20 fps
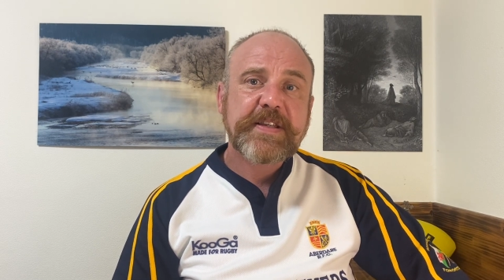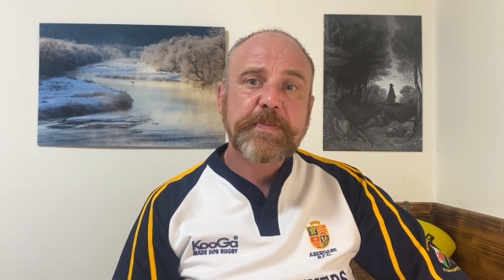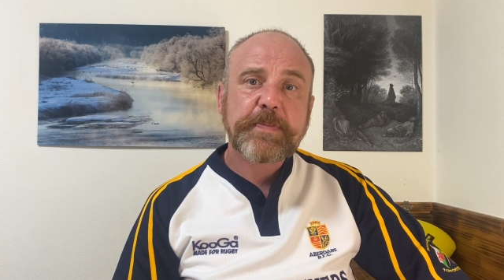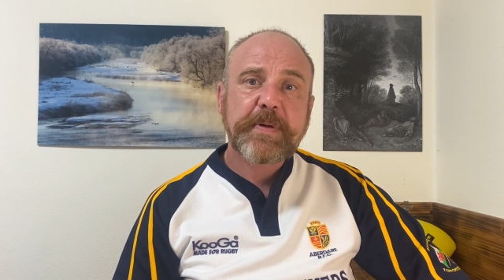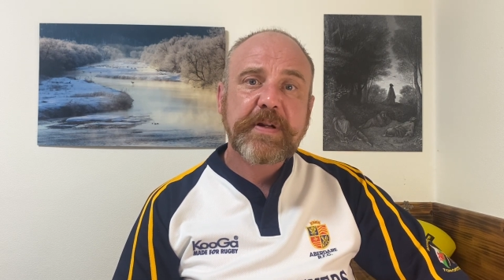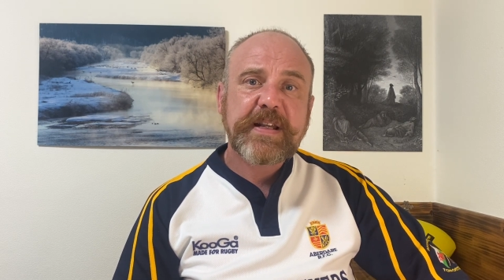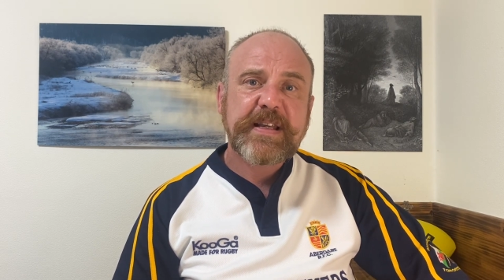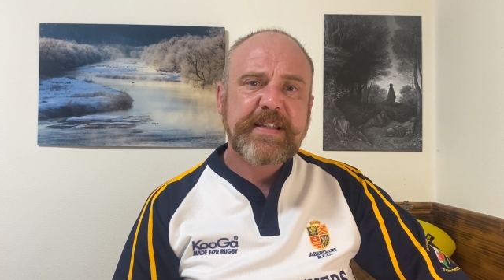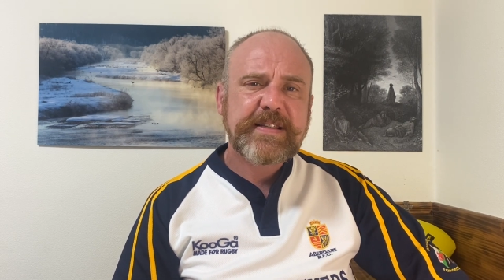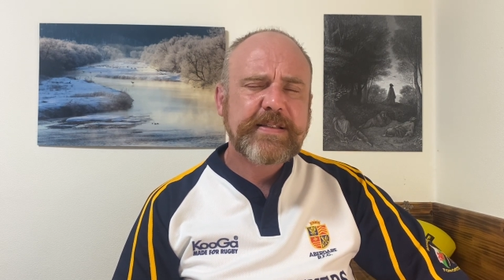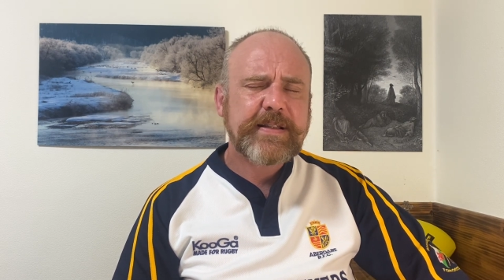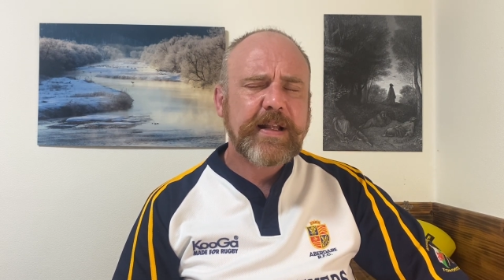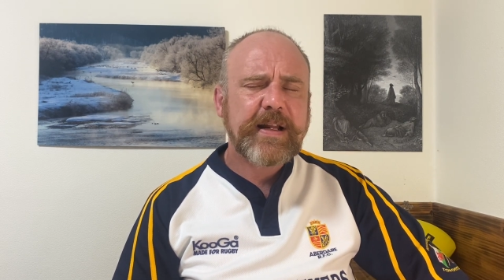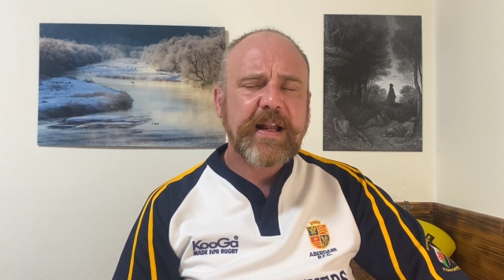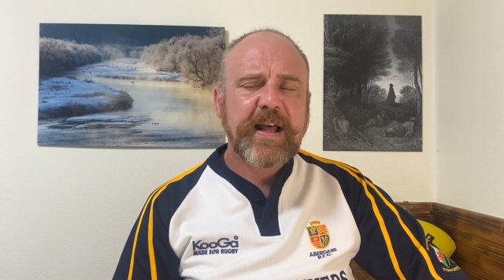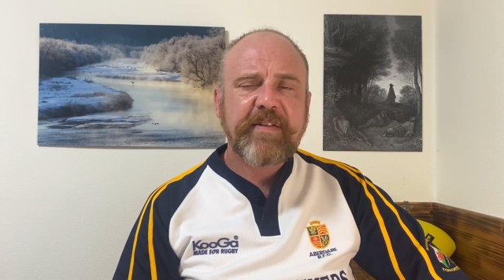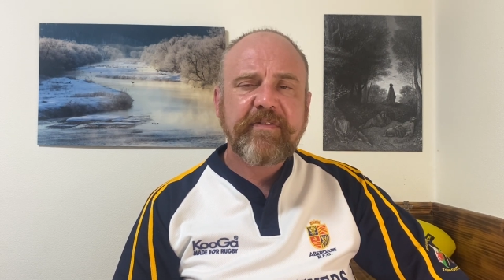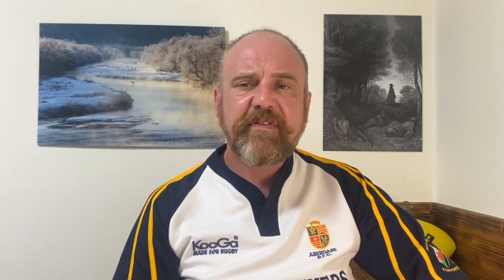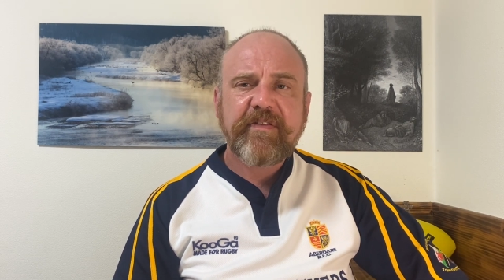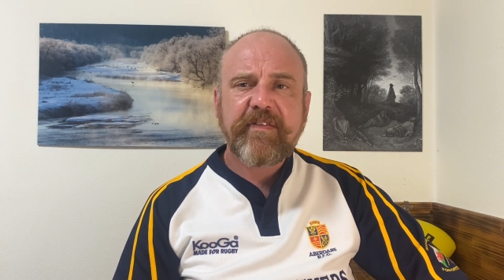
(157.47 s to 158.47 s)
but he's still
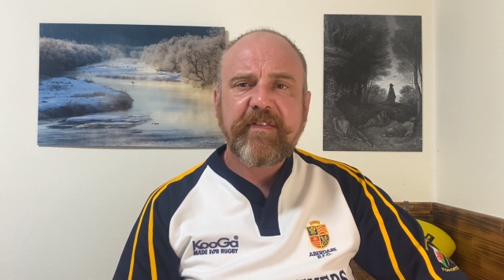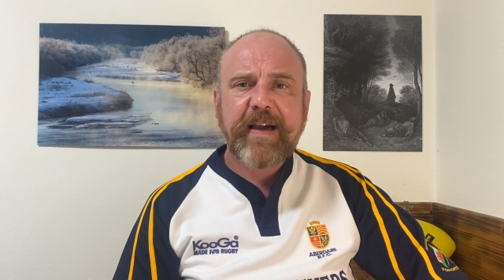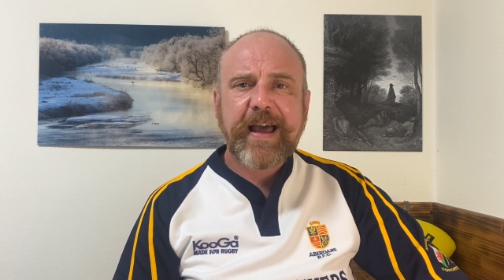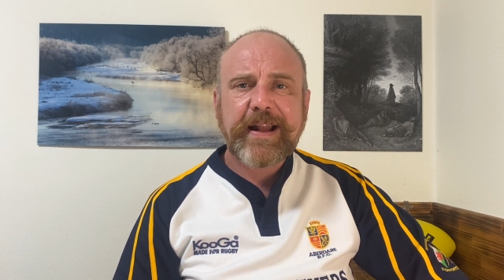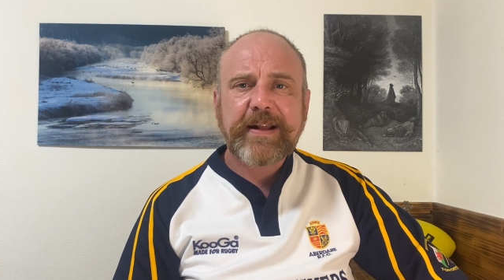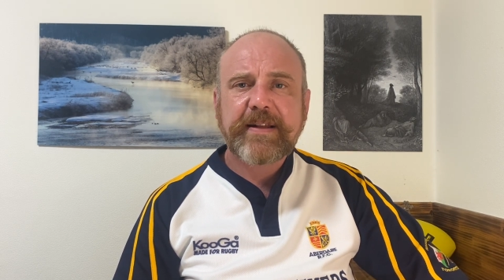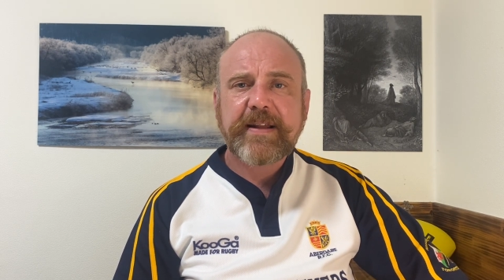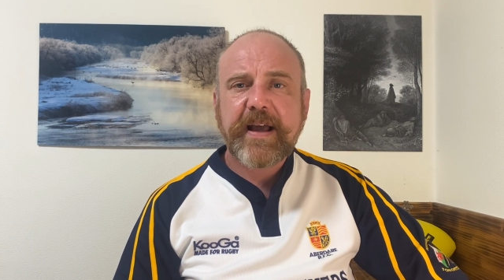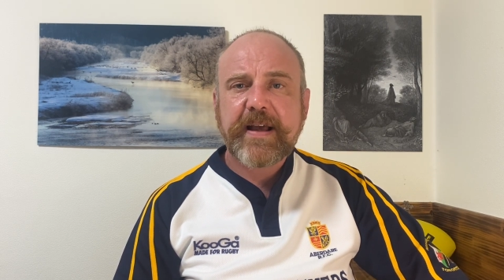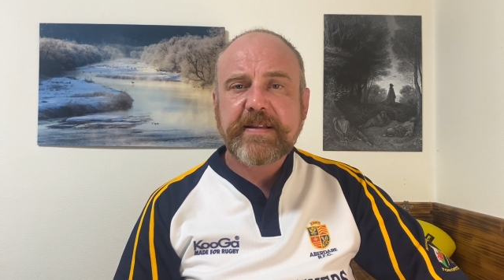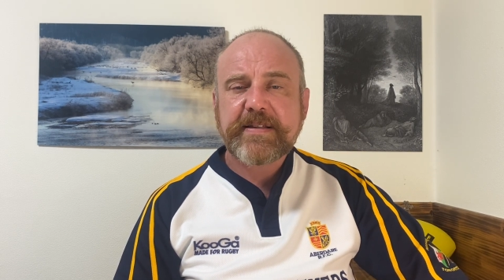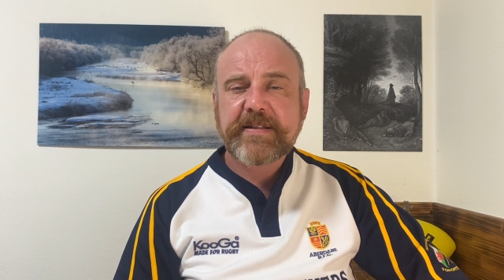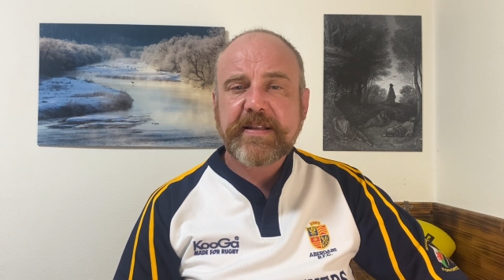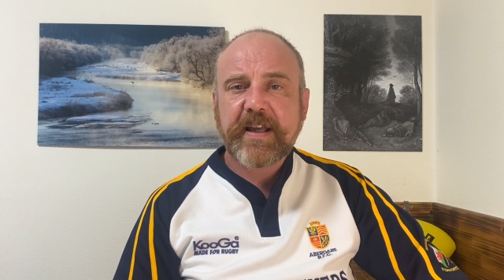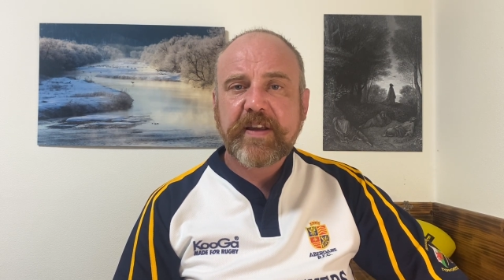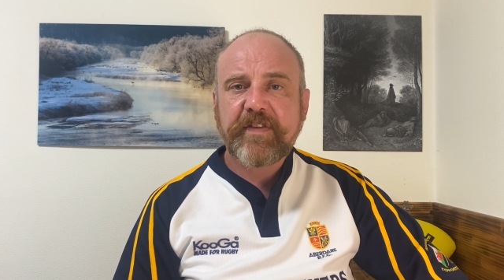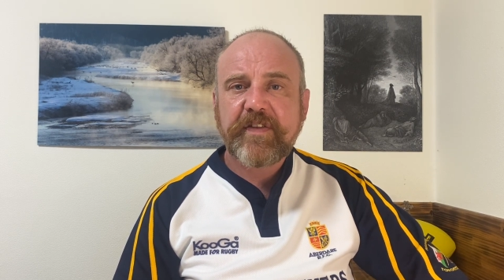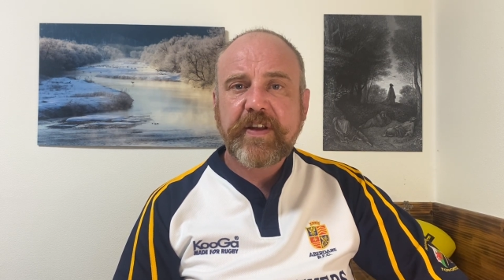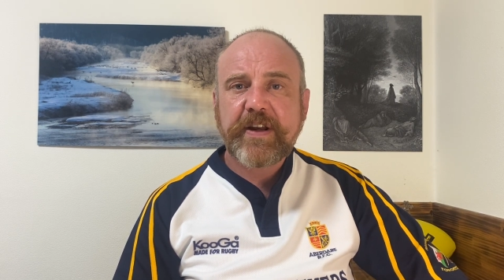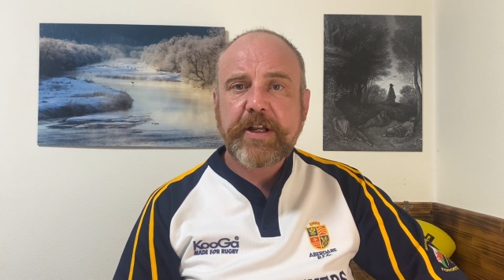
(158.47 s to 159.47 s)
a
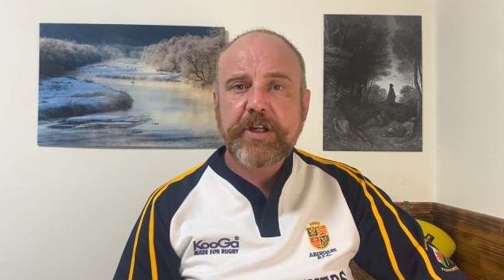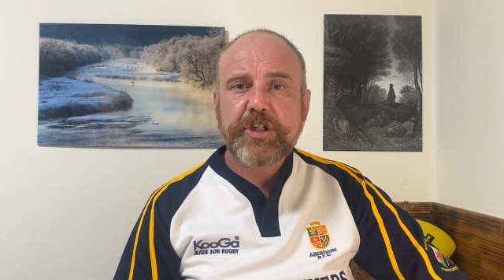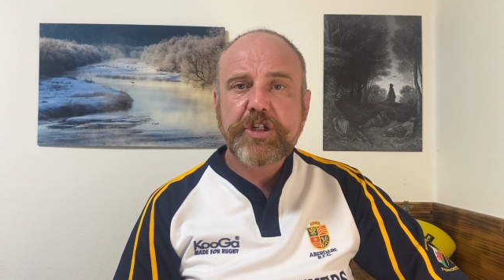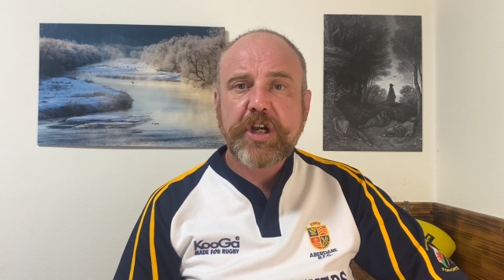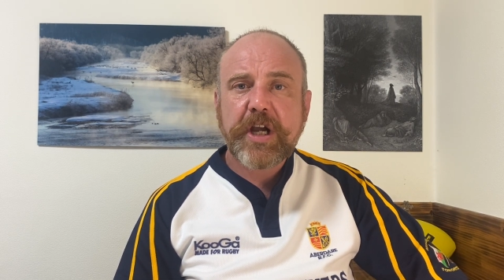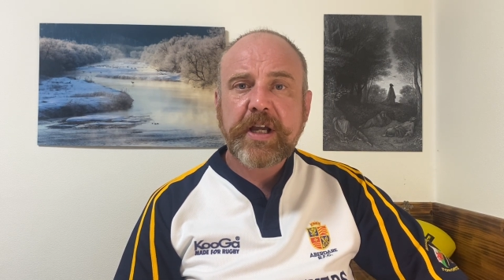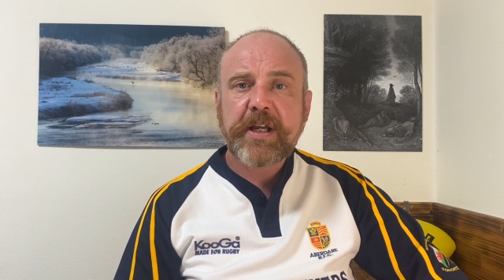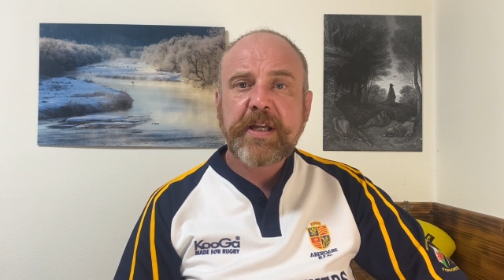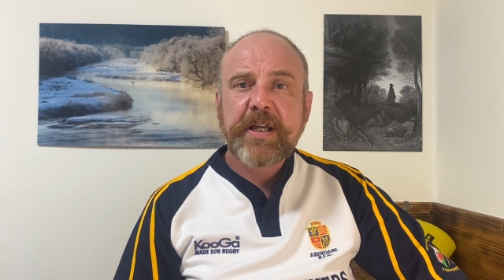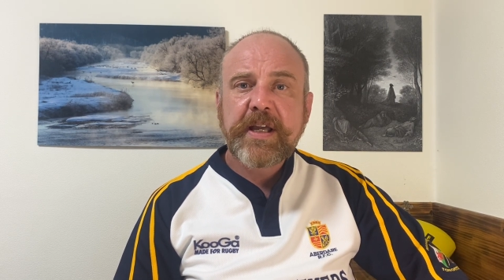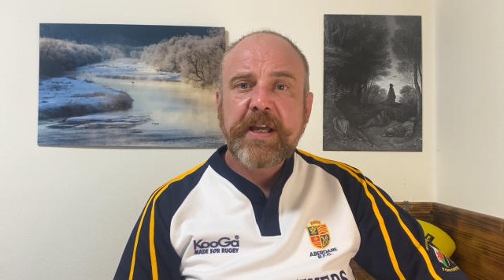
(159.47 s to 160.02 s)
fantastic finisher